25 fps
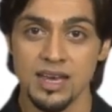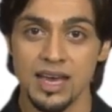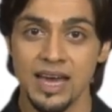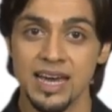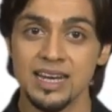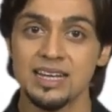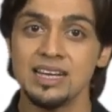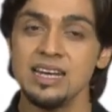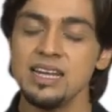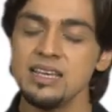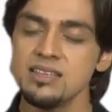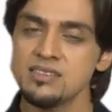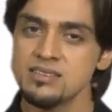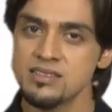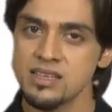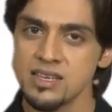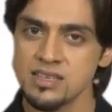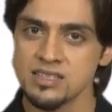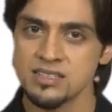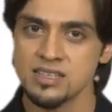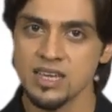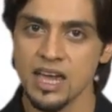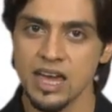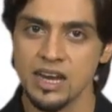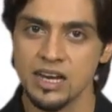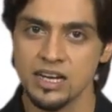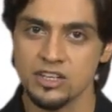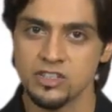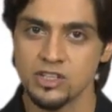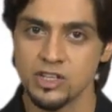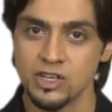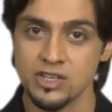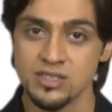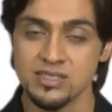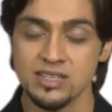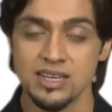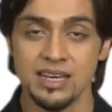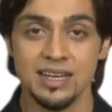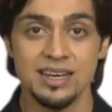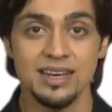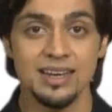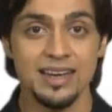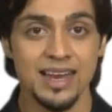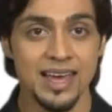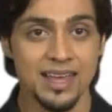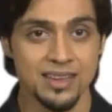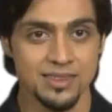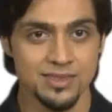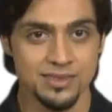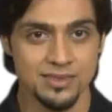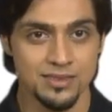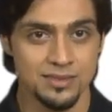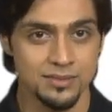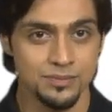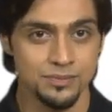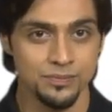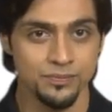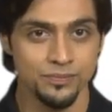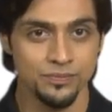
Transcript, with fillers: at least 6 characters in length.